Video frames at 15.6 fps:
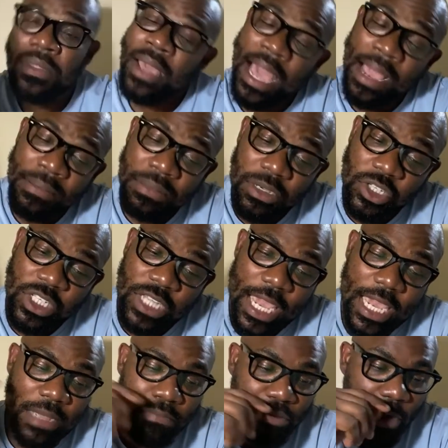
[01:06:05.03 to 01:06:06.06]
I'm just
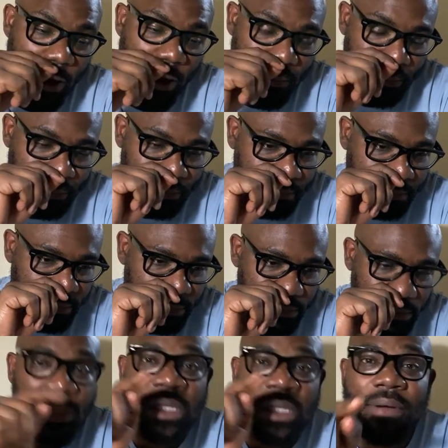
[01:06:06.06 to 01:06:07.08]
saying, bro.
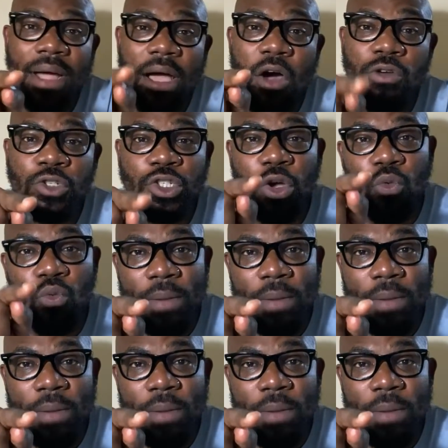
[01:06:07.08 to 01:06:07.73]
There are also